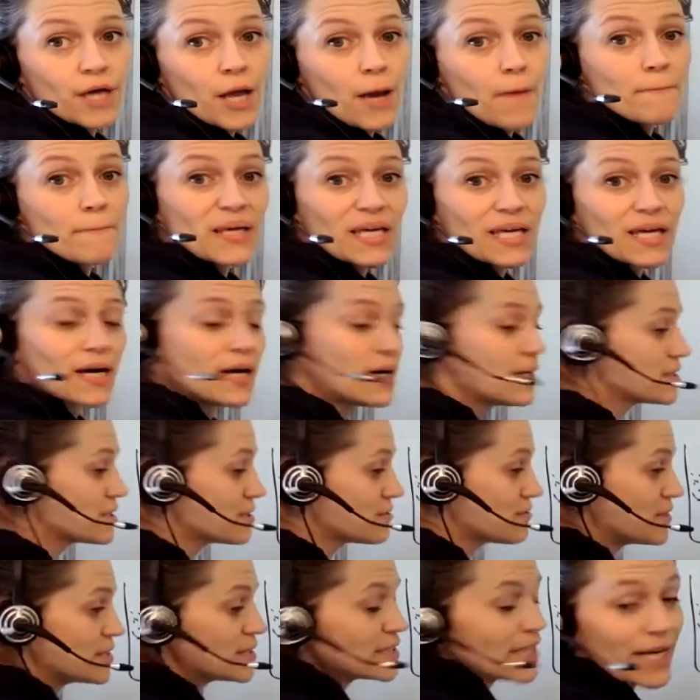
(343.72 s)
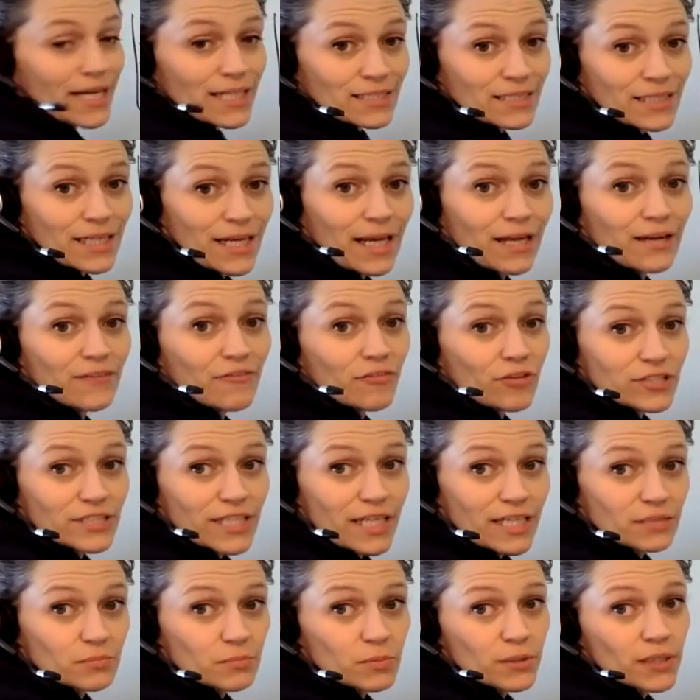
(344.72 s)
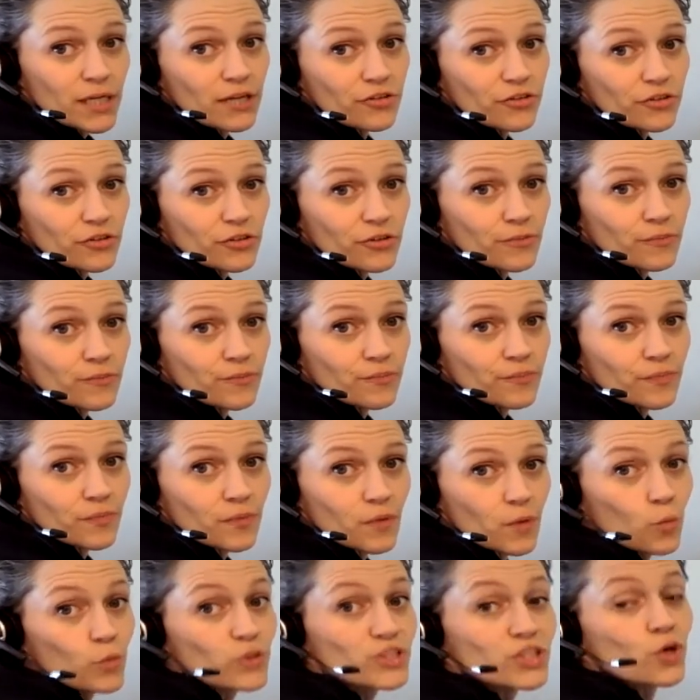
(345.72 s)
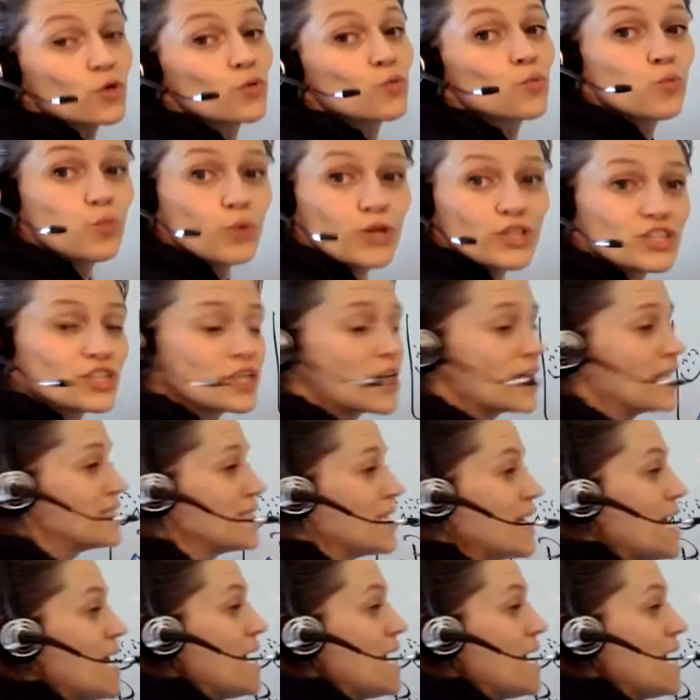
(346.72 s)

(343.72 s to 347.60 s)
because of this inverse exponential, which originates